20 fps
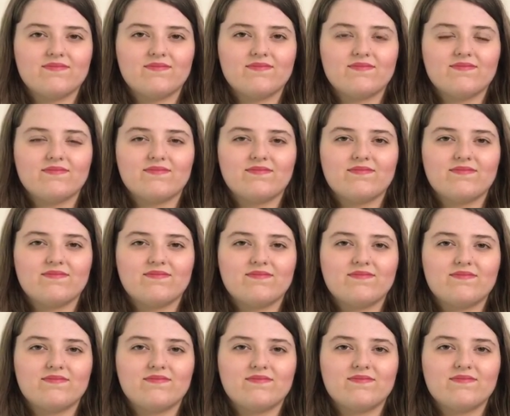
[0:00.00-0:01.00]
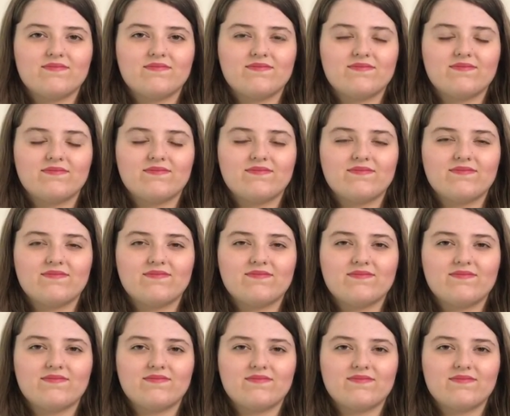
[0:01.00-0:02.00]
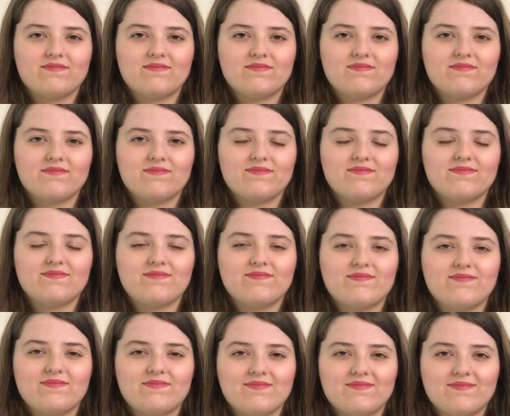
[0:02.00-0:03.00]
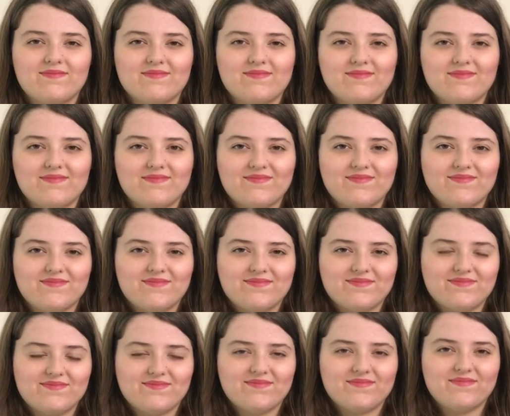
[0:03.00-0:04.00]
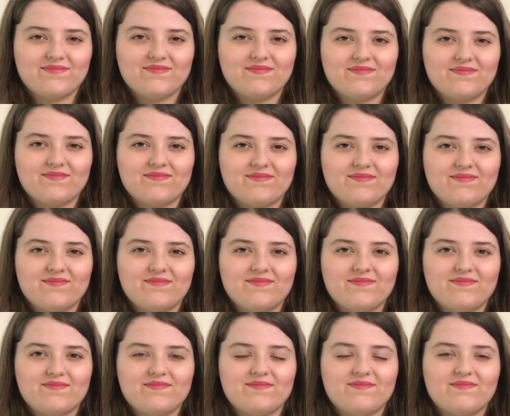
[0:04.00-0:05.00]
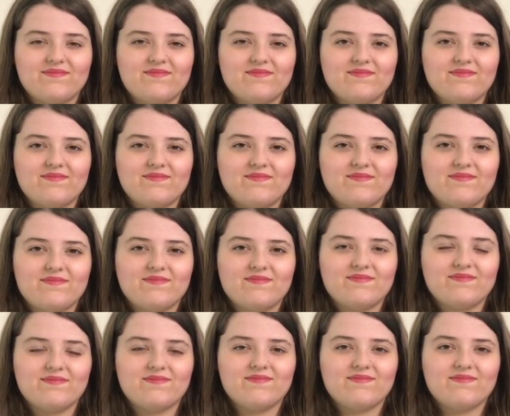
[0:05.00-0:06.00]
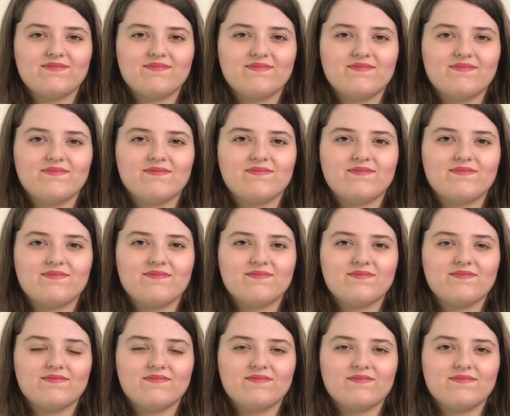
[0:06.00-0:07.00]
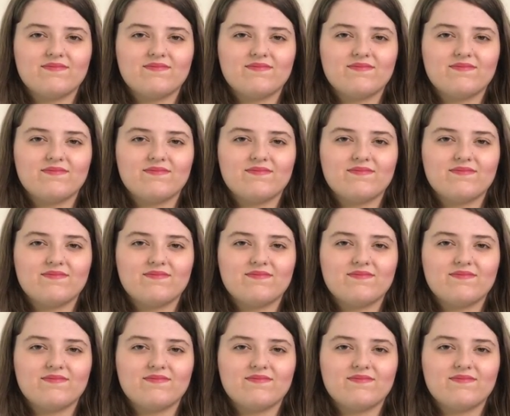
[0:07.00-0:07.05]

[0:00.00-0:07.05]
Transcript: (silent)